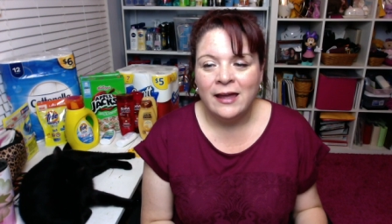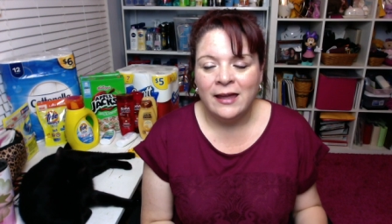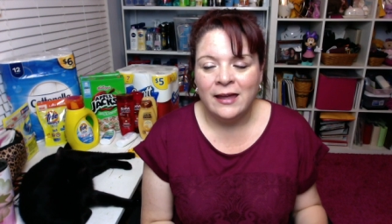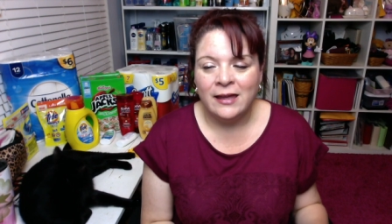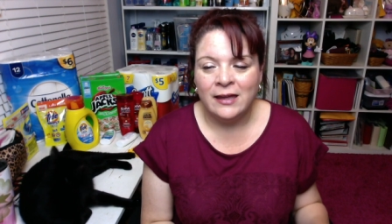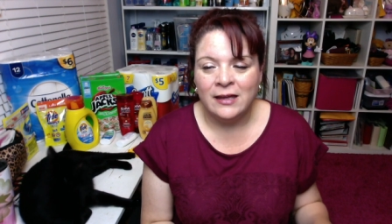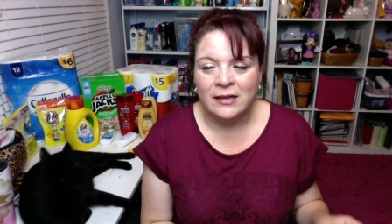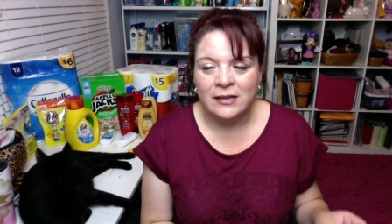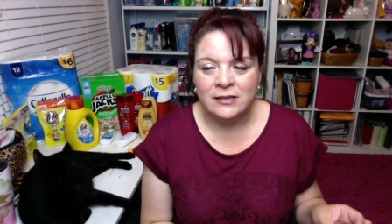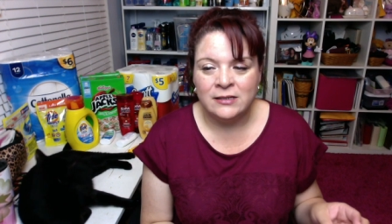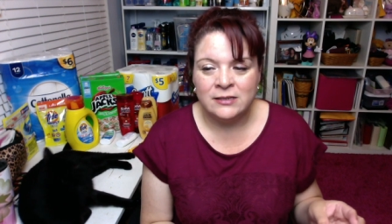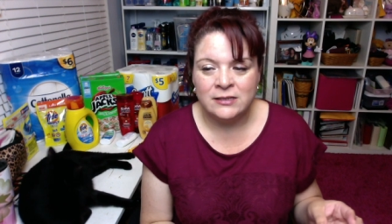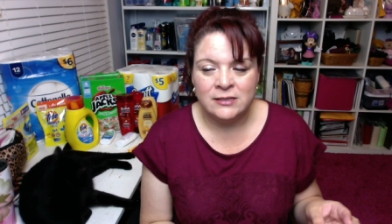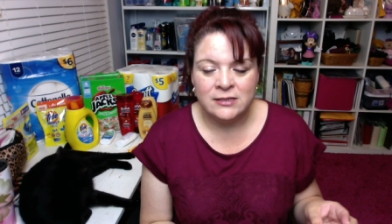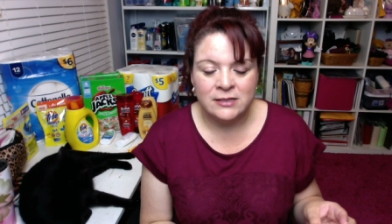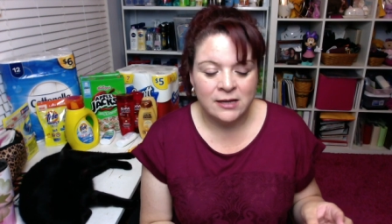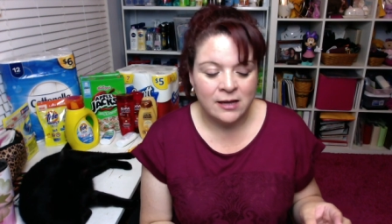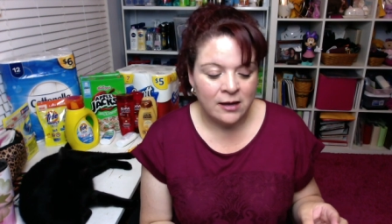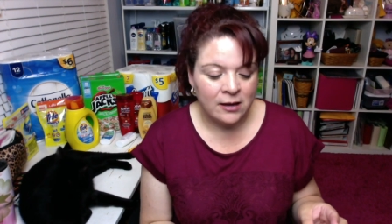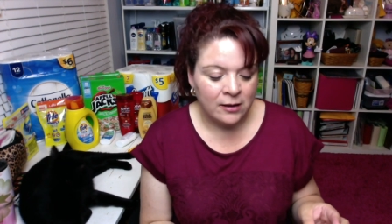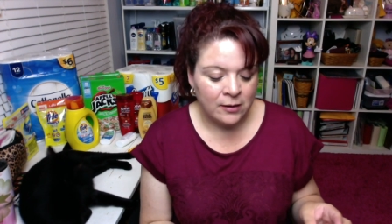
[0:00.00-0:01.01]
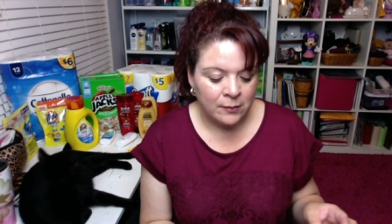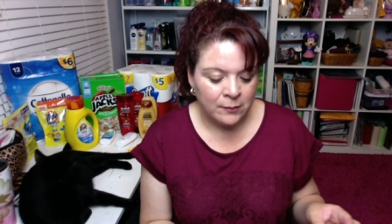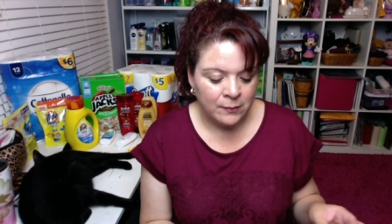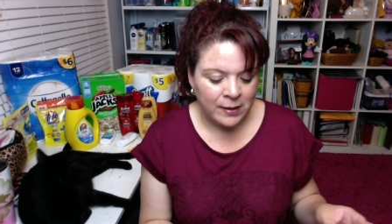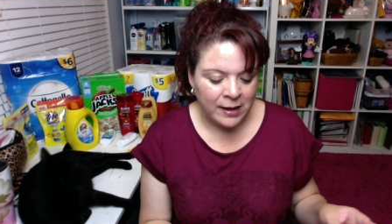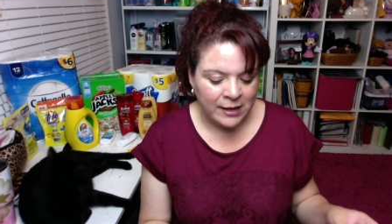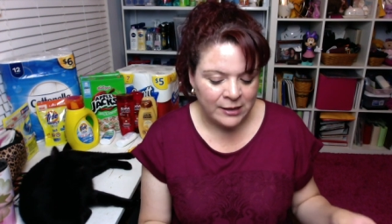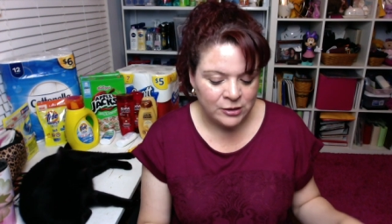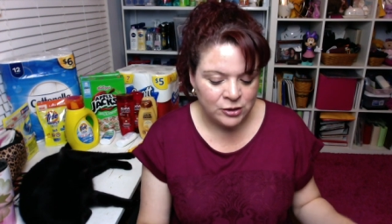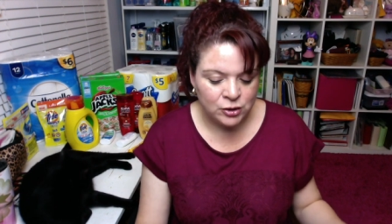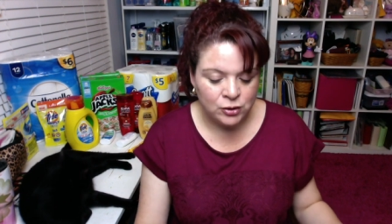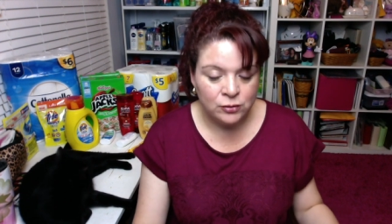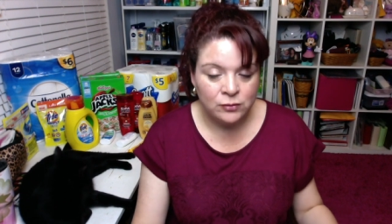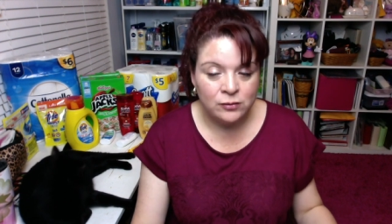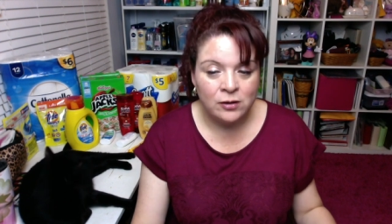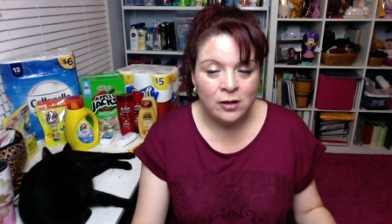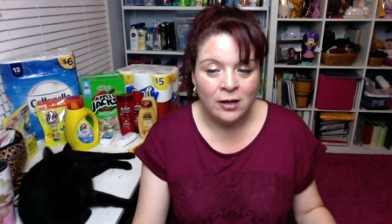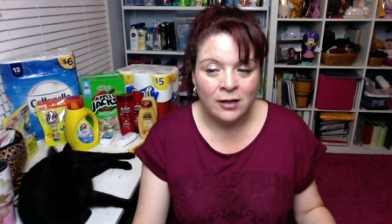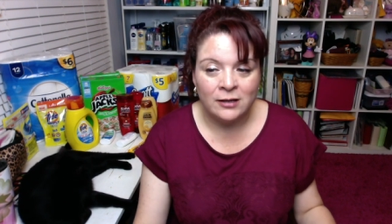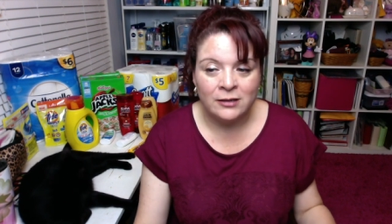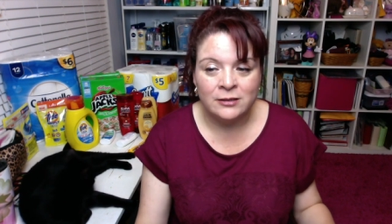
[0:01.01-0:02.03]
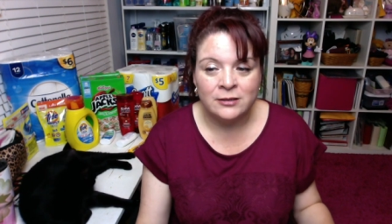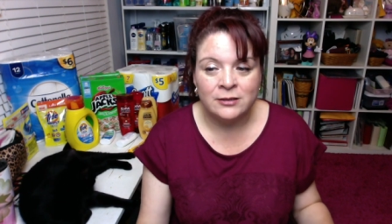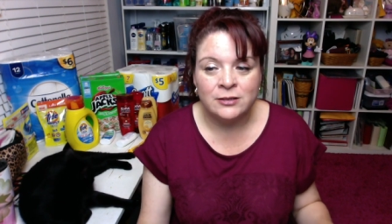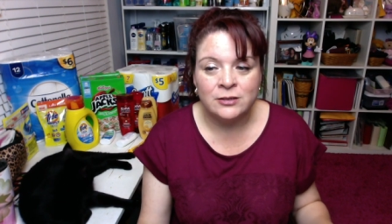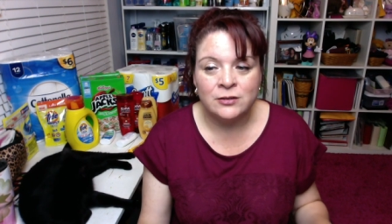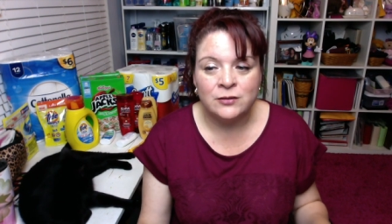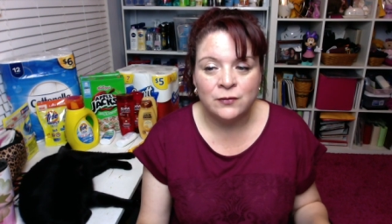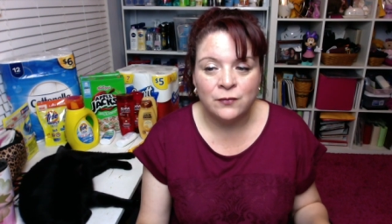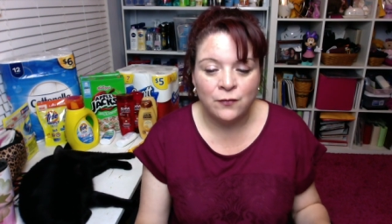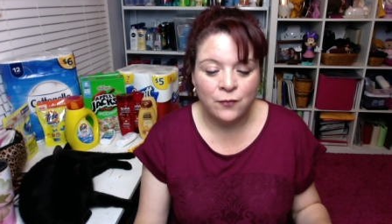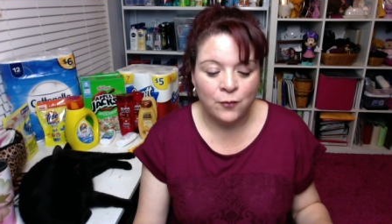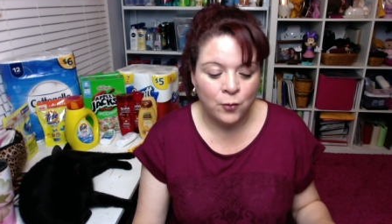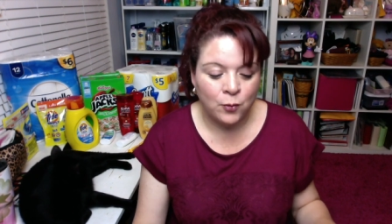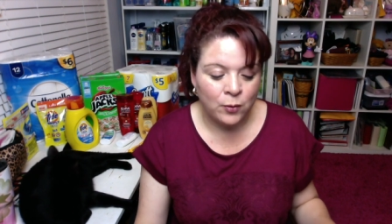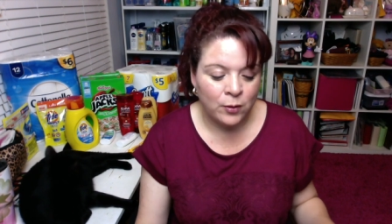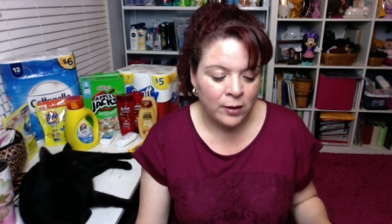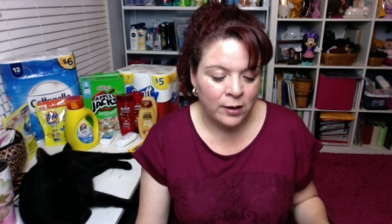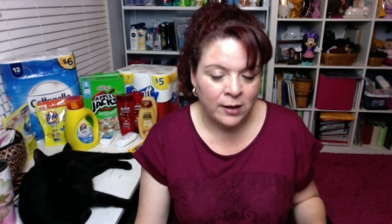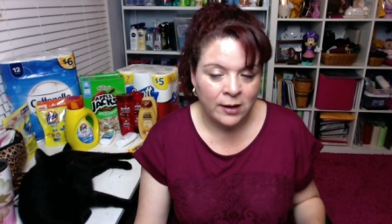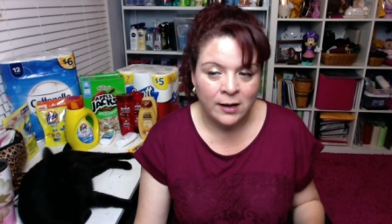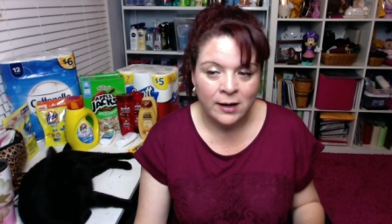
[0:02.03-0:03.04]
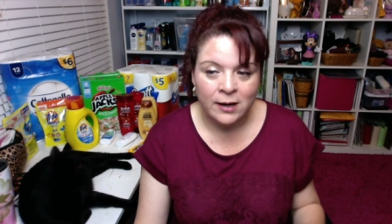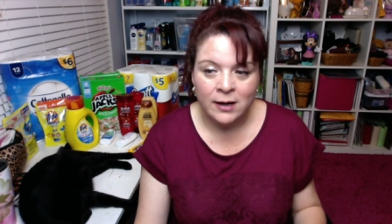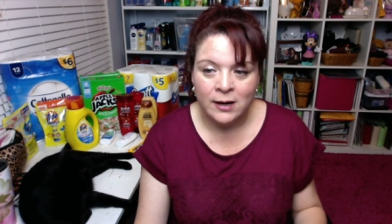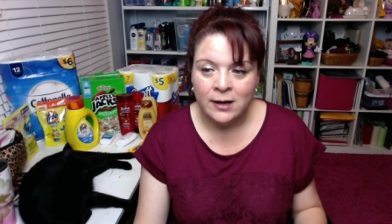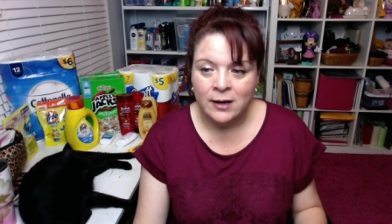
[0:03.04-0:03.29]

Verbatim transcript: And um, at two dollars for